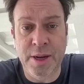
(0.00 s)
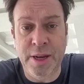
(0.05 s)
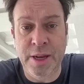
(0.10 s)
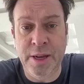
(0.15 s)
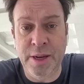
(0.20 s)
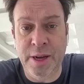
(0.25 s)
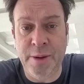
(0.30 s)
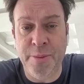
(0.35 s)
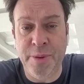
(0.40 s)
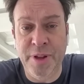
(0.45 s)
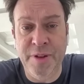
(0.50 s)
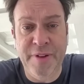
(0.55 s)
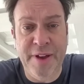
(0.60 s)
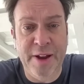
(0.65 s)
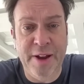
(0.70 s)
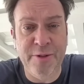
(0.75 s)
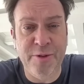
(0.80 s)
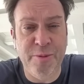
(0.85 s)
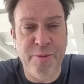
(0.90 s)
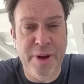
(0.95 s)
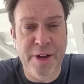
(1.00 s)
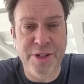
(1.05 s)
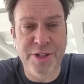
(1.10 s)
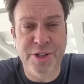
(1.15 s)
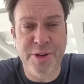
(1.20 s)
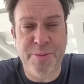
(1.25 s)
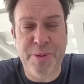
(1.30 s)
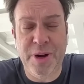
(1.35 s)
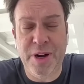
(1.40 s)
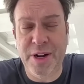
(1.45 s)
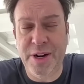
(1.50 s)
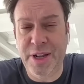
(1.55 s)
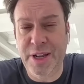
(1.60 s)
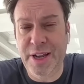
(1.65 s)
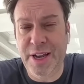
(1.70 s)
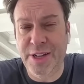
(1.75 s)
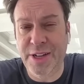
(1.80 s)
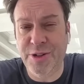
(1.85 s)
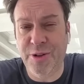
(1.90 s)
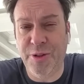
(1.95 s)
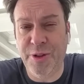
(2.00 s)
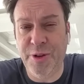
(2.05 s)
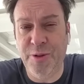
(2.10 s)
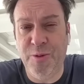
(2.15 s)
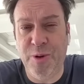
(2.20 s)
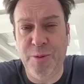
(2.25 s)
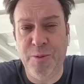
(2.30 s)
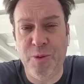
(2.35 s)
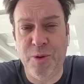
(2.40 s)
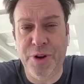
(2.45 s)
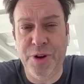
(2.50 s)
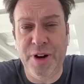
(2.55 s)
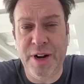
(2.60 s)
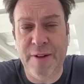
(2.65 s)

I believe Andrew Mangiapane has only one more